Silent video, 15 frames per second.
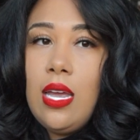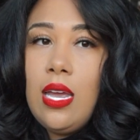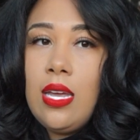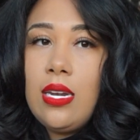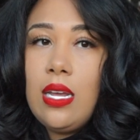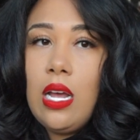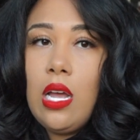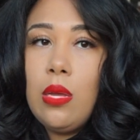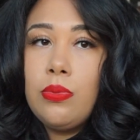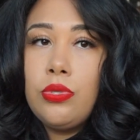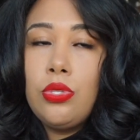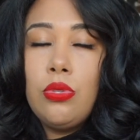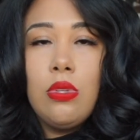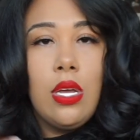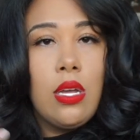and it helps
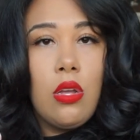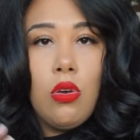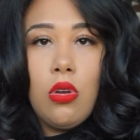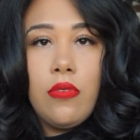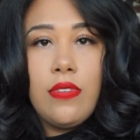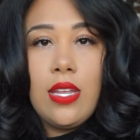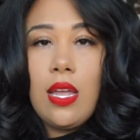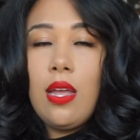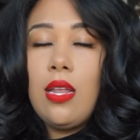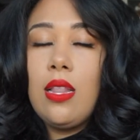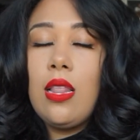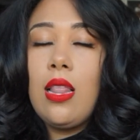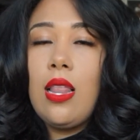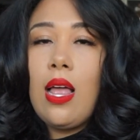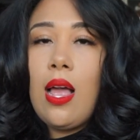you let go of like a
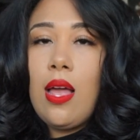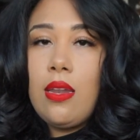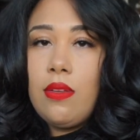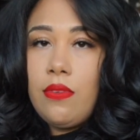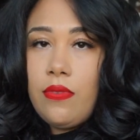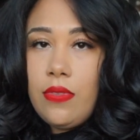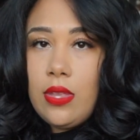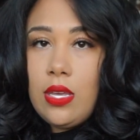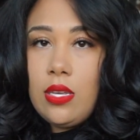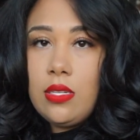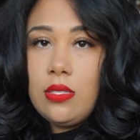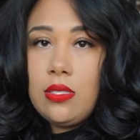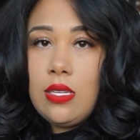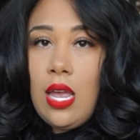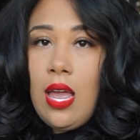lot of
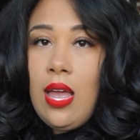things.